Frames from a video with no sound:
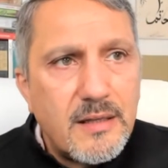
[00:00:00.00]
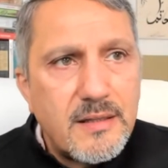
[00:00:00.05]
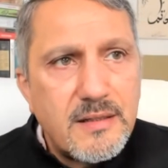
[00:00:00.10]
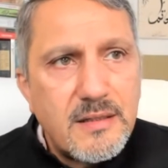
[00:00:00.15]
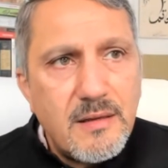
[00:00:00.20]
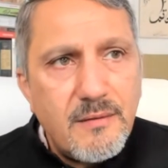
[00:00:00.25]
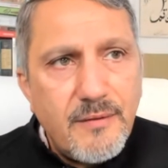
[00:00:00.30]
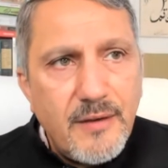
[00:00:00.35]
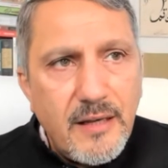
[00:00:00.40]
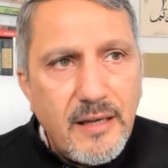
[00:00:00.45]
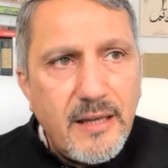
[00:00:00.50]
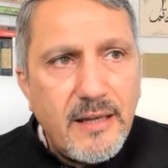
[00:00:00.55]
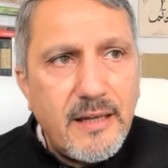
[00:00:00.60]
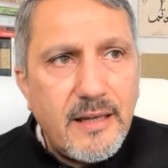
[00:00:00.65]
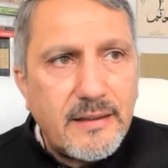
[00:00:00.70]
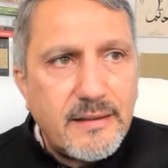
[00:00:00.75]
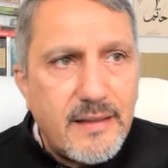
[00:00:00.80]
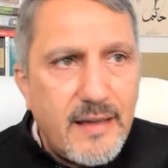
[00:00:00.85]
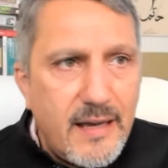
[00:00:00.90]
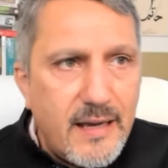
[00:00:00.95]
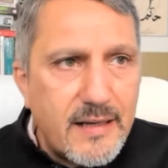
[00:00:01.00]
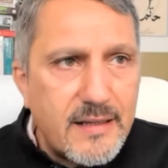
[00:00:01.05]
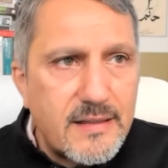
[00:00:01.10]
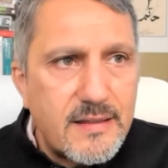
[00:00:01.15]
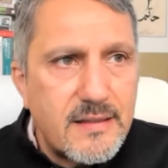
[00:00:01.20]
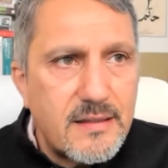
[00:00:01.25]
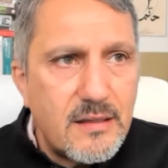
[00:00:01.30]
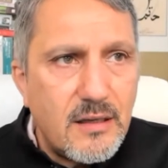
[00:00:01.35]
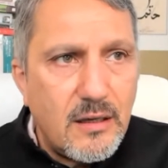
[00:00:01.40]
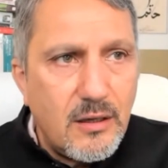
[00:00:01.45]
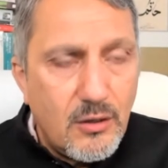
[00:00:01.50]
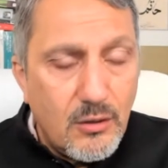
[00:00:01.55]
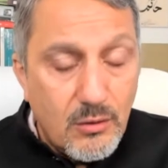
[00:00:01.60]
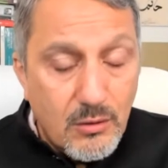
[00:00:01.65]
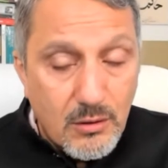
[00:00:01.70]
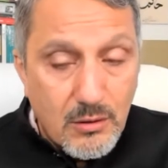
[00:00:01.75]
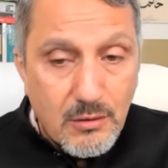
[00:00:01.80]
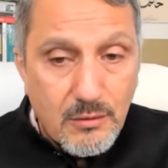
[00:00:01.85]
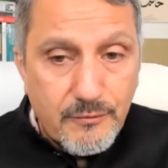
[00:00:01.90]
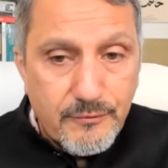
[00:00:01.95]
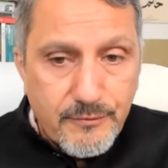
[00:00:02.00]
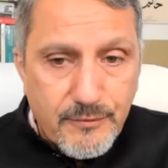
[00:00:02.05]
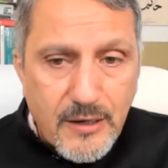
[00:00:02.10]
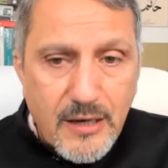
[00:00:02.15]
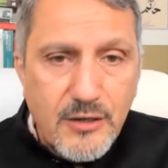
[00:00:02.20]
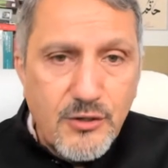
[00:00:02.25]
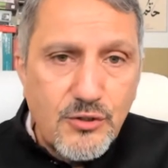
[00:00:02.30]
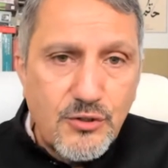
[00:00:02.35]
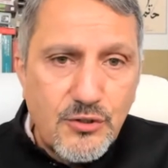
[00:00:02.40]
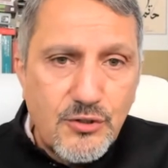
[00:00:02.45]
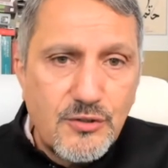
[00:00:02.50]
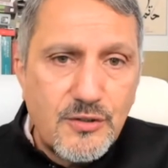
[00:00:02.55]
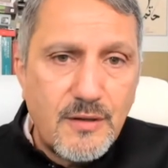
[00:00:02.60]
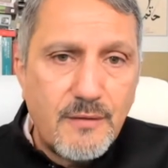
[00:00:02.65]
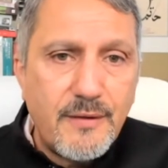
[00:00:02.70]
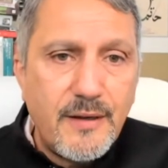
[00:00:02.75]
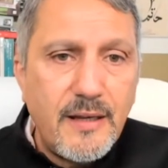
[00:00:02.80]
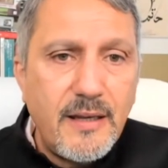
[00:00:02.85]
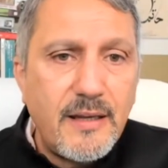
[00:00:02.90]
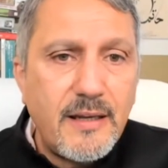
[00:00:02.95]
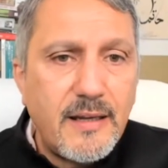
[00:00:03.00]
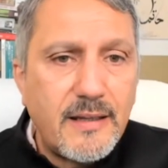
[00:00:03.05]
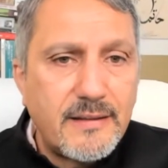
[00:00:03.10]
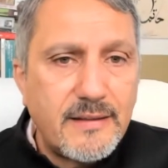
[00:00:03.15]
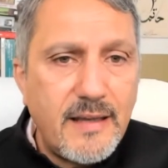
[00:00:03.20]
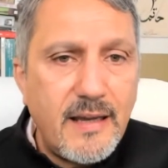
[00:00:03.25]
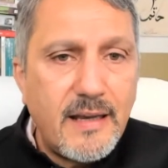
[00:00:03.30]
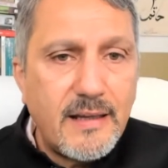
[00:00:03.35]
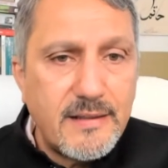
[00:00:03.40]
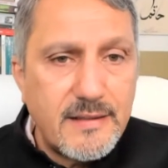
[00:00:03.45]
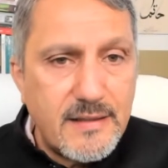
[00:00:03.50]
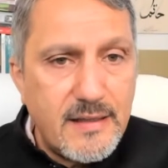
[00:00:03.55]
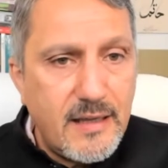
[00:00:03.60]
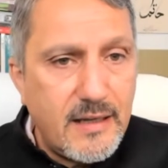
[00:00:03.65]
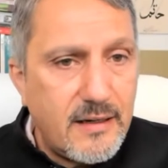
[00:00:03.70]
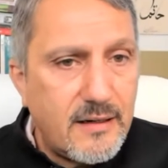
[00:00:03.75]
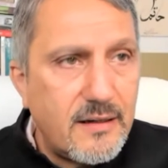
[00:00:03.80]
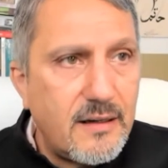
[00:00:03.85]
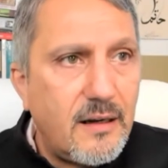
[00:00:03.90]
civilian attacks or French civilian attacks that